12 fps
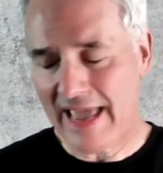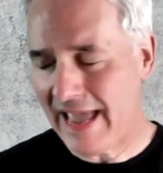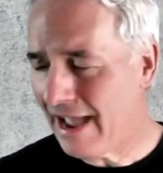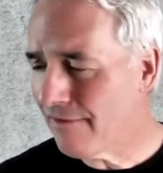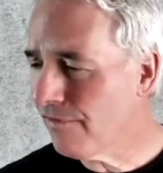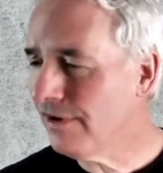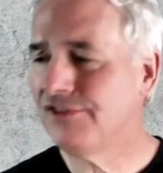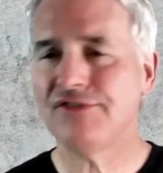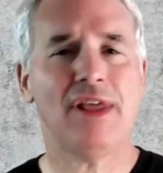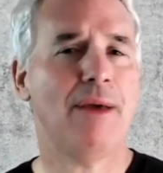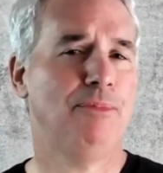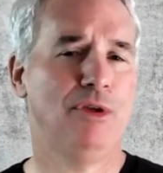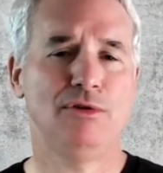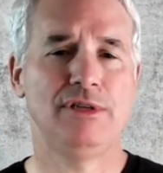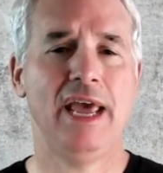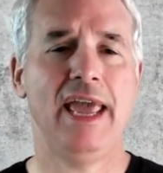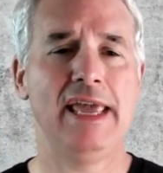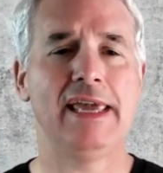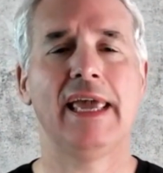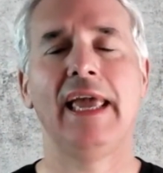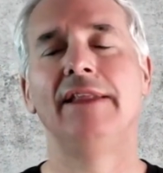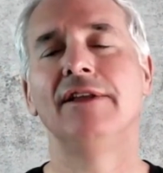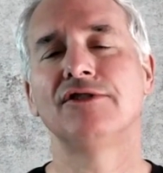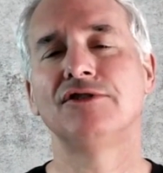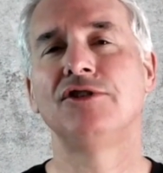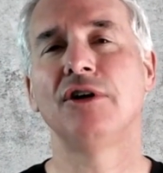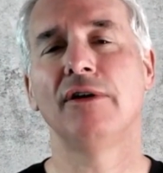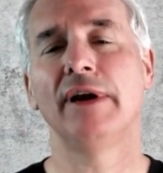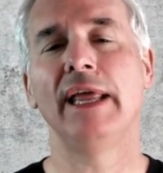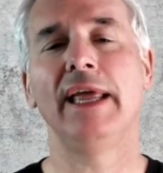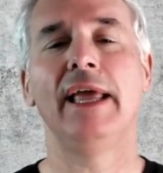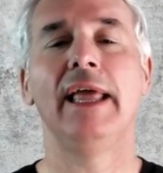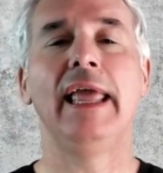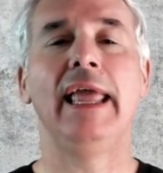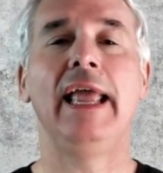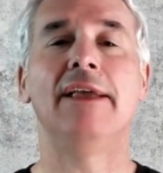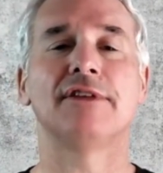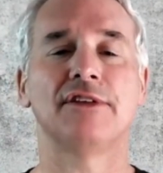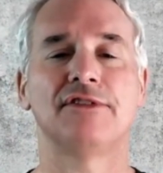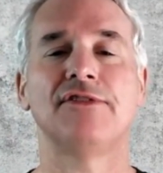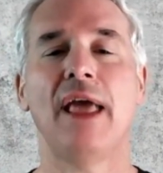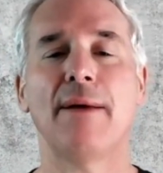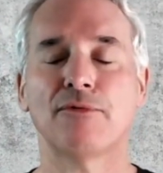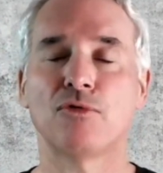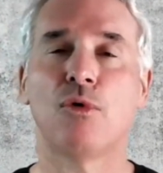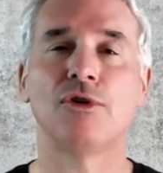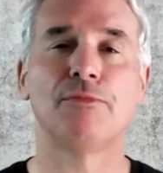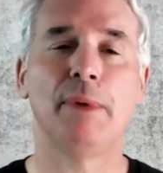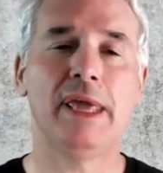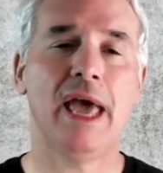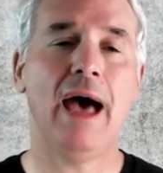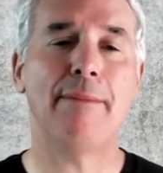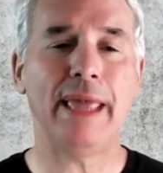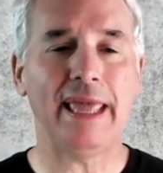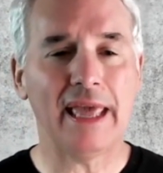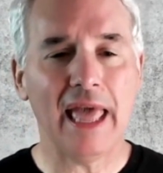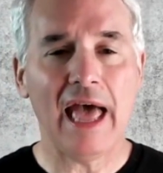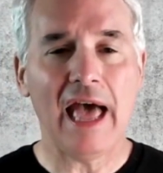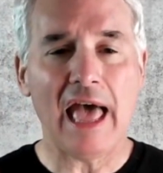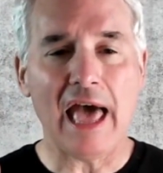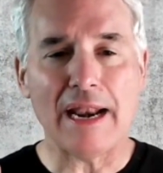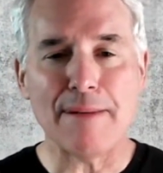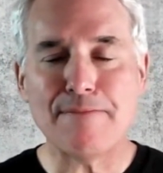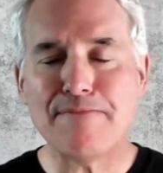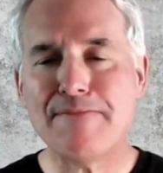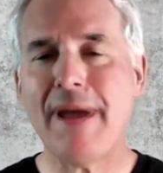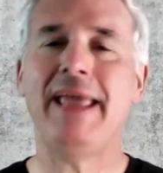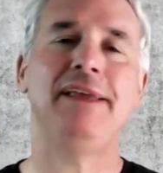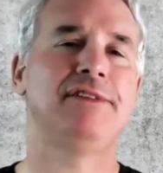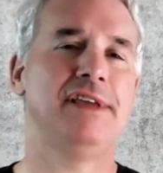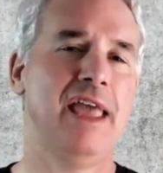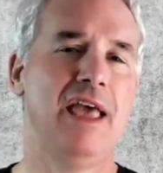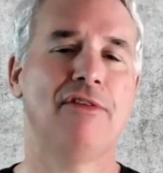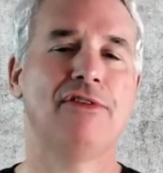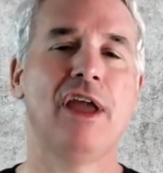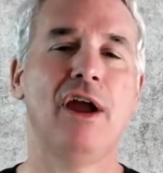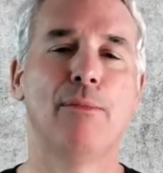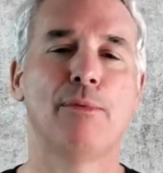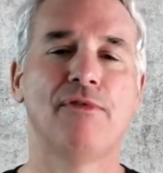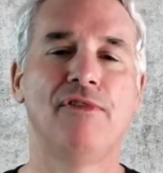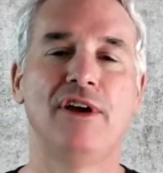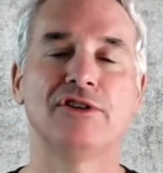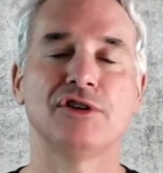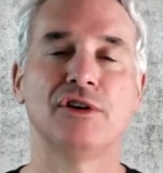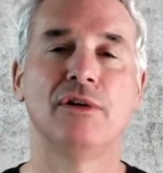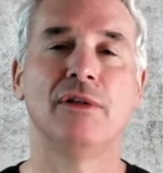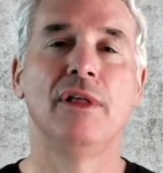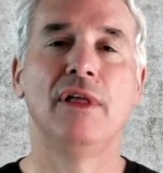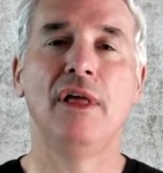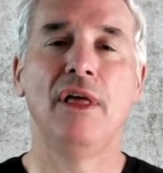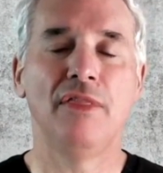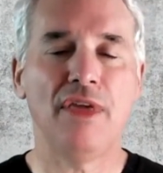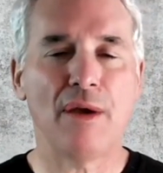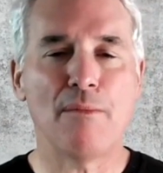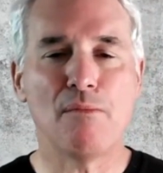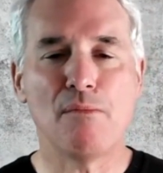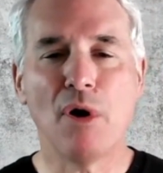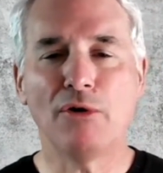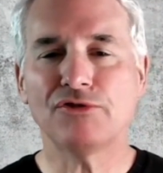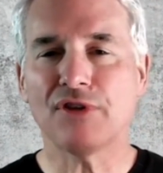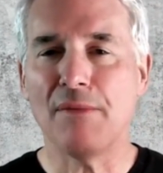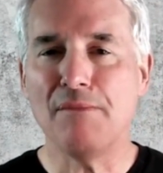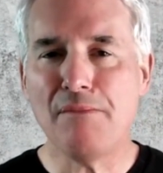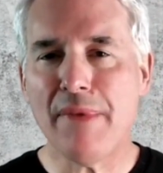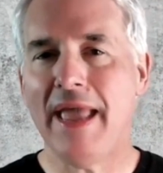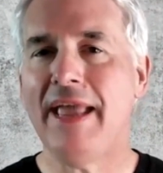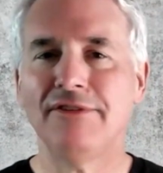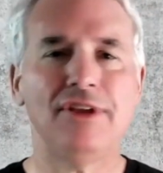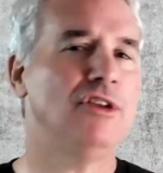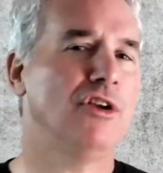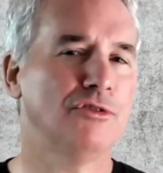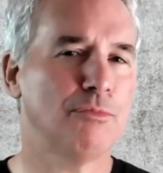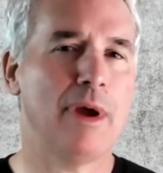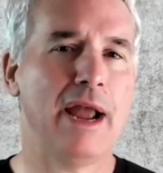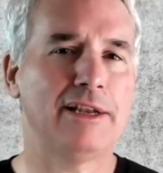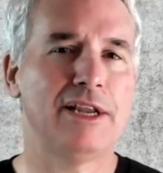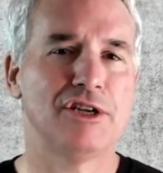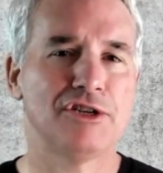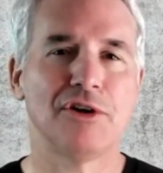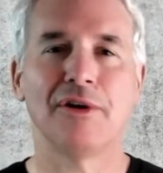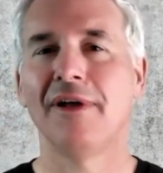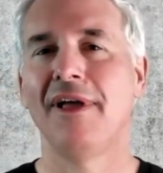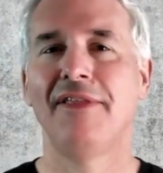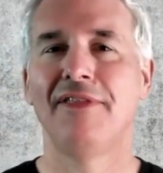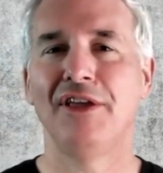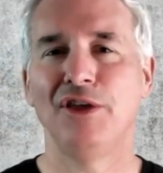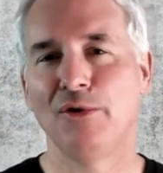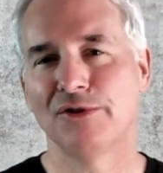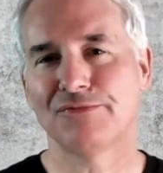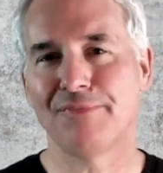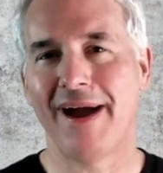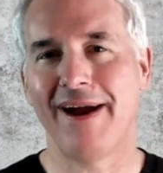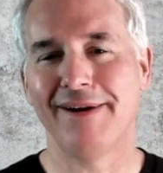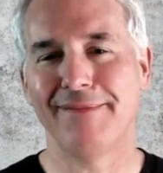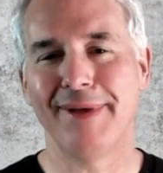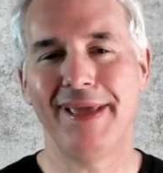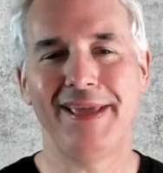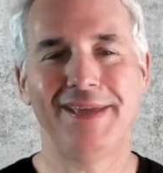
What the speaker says: every step you take in this journey is a step towards becoming an amazing healthcare professional, the most amazing nurse practitioner that you aspire to be.